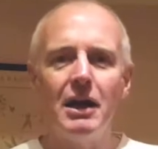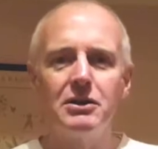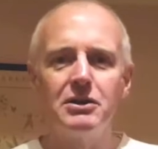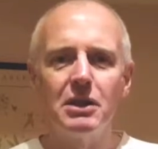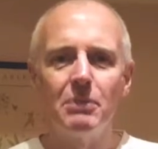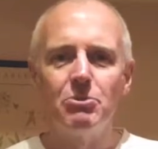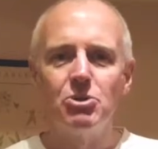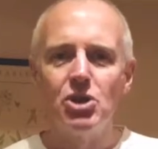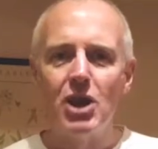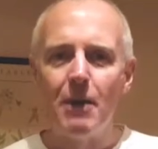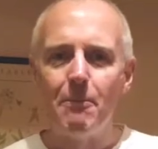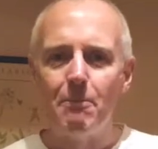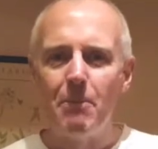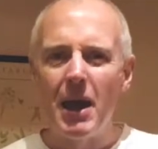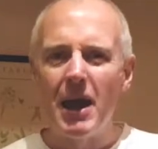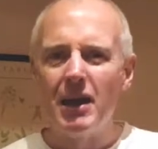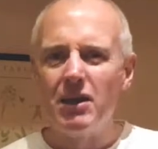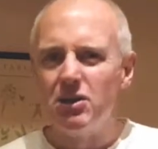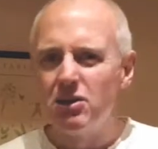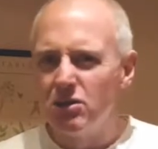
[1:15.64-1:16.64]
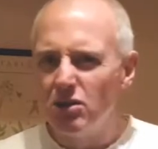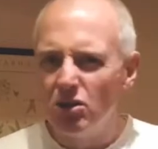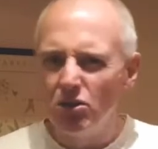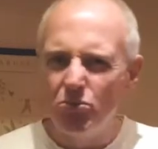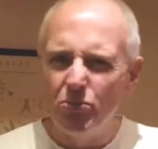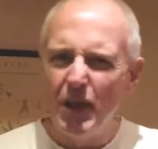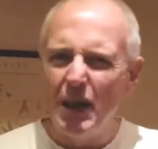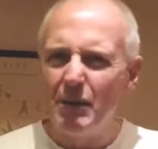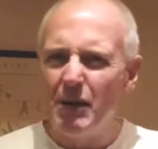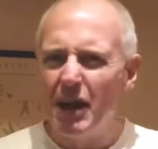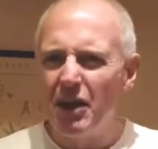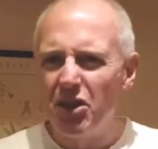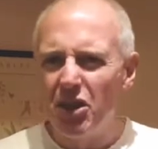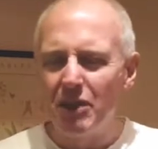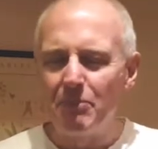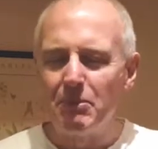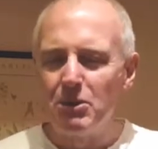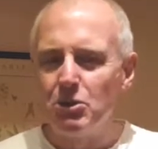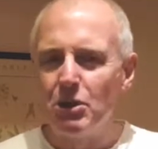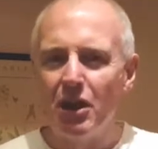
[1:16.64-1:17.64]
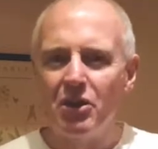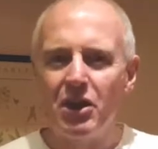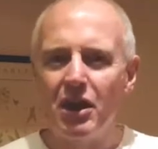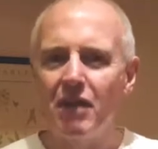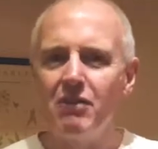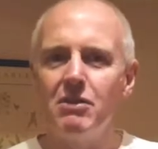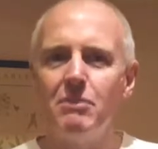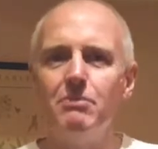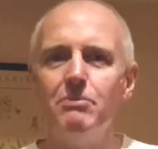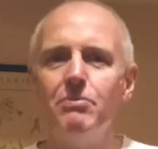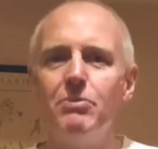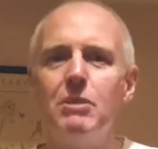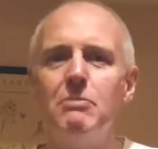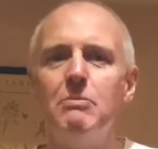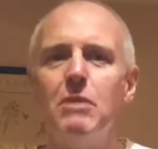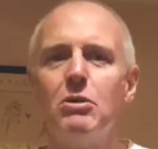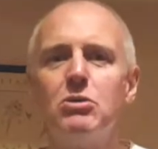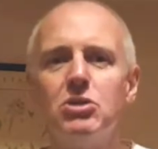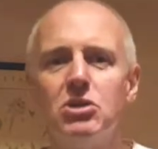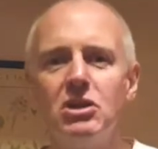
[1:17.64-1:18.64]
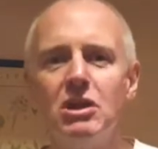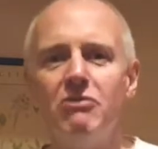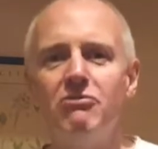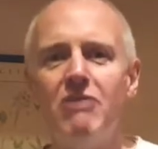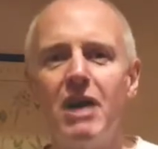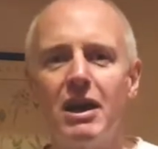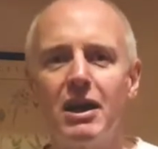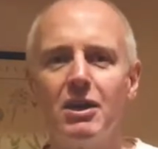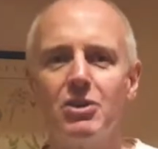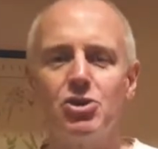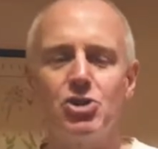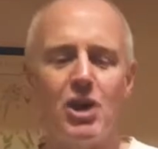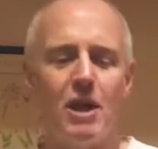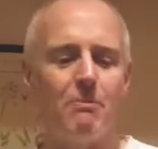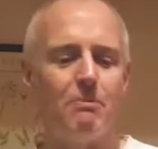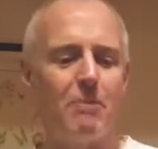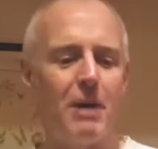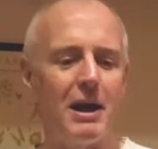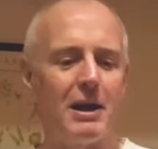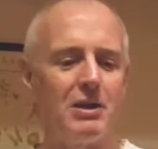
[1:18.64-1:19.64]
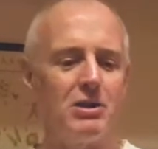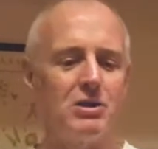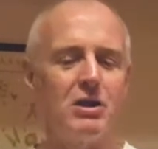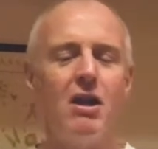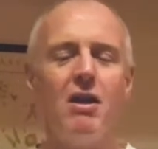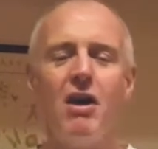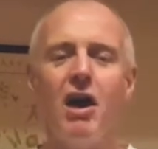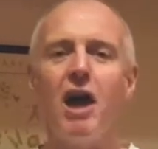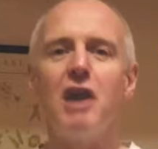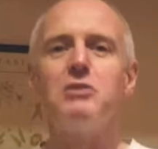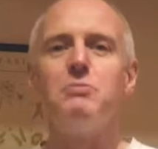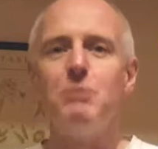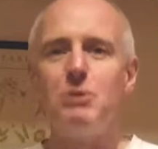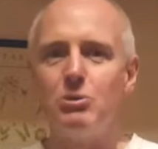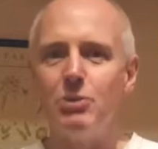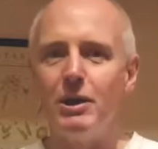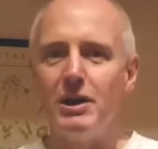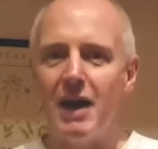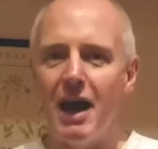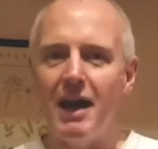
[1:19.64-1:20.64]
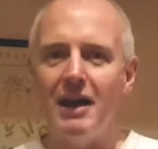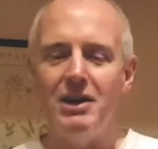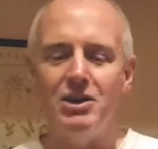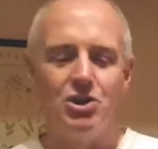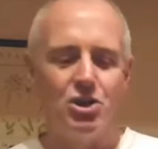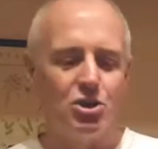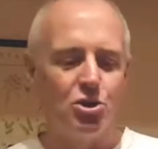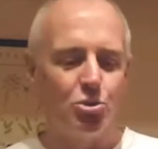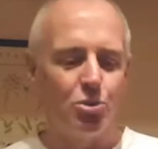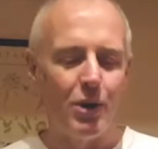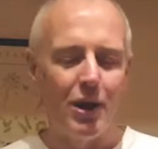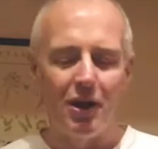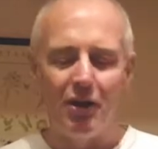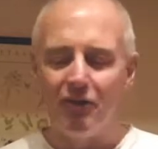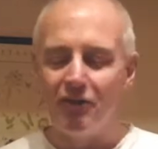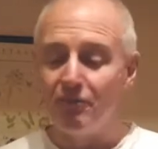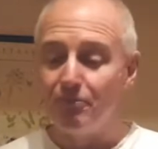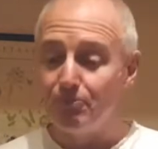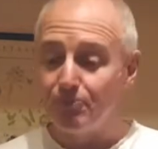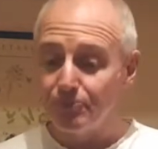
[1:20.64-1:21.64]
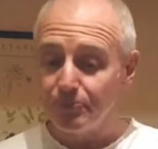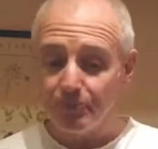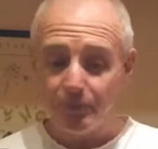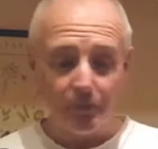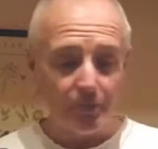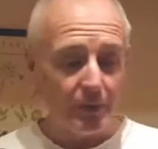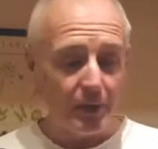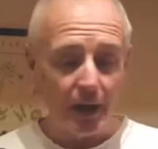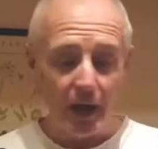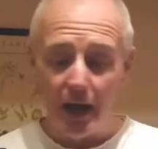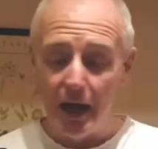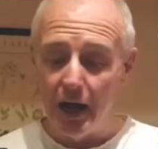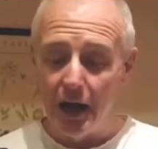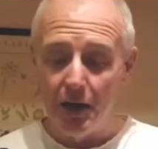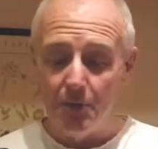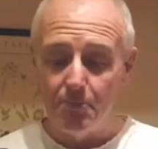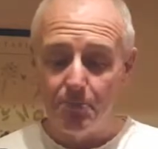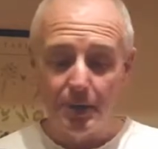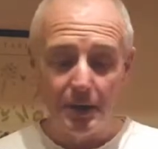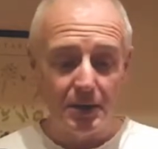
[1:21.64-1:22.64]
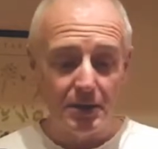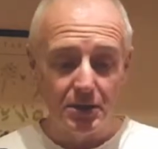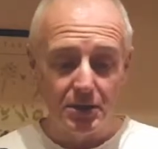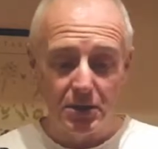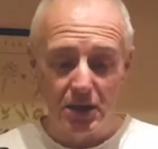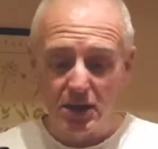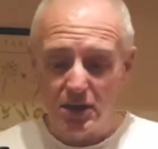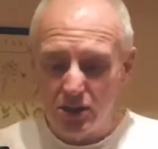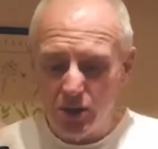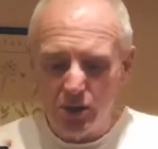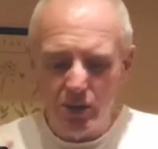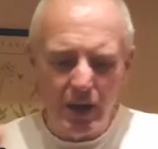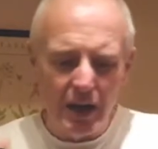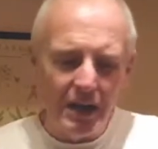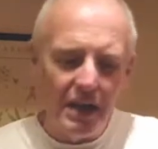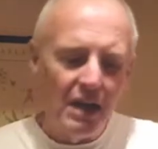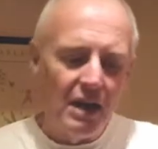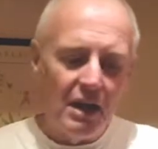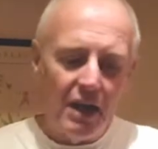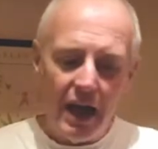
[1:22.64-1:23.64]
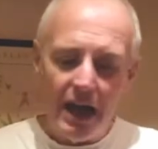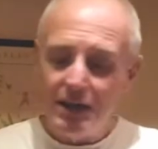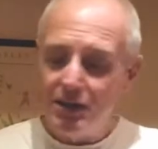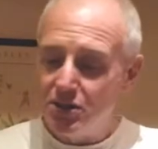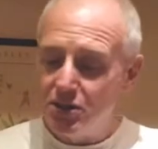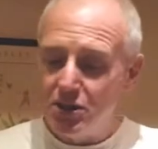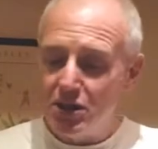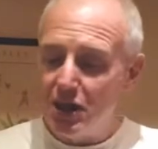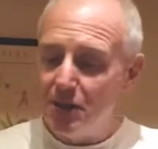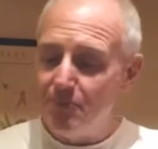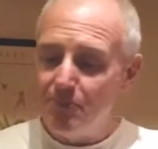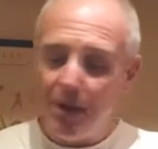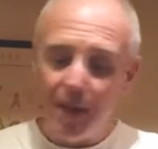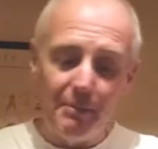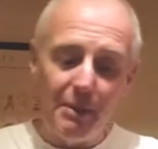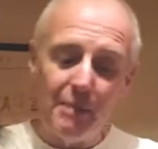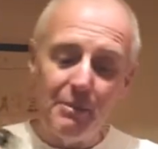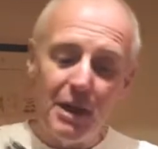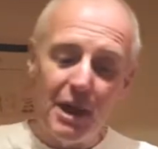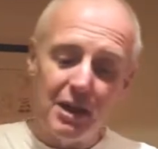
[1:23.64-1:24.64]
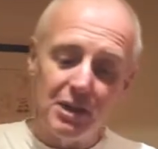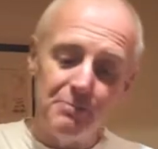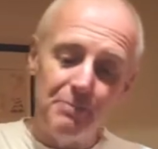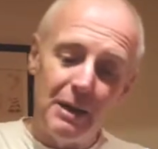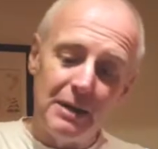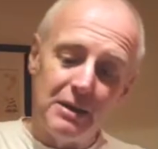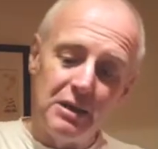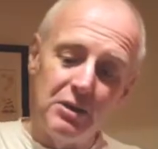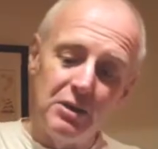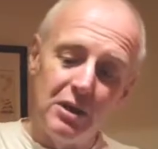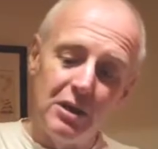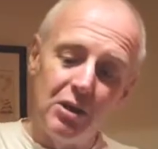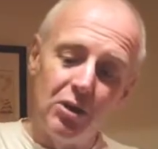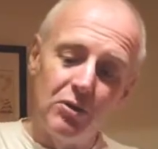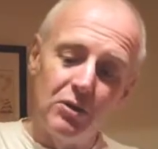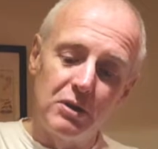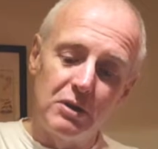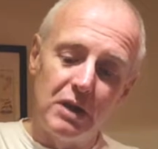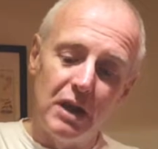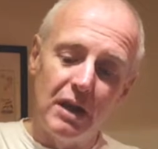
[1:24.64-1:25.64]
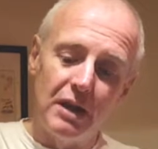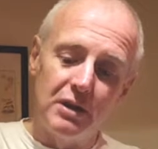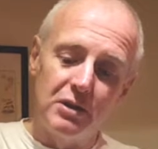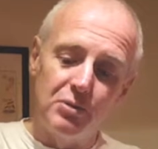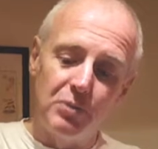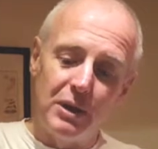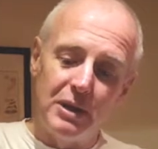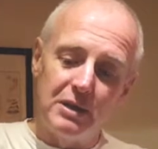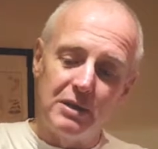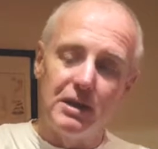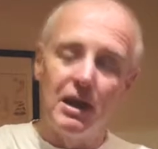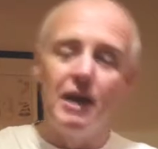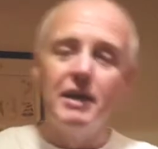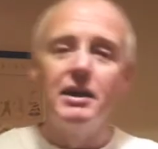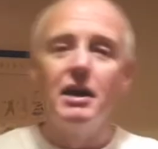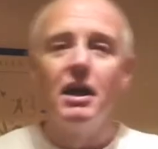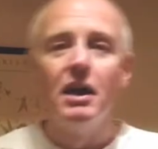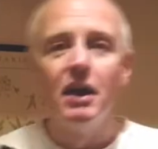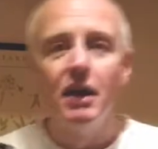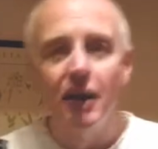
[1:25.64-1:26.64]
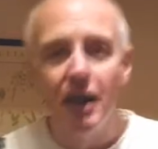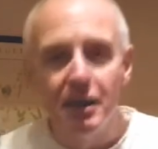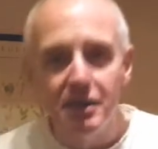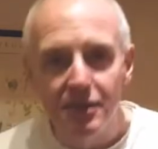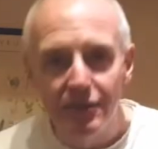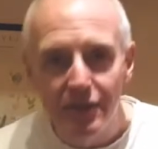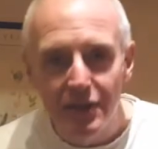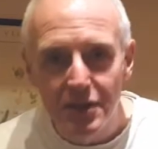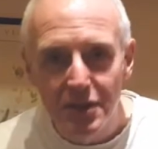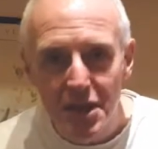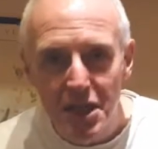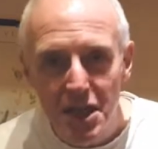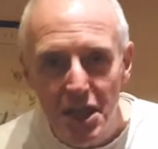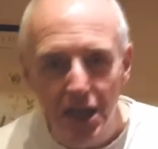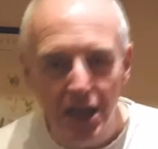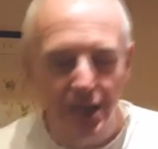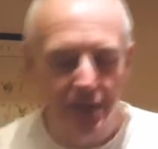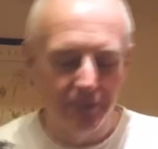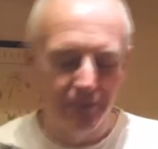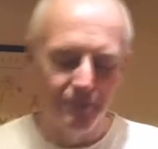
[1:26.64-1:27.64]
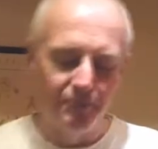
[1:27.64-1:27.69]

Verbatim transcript: some champagnes. I think in the most regular champagnes, that's between 8 and 12. So it's. Am I expecting something on the slightly sweet side? Let's have a see.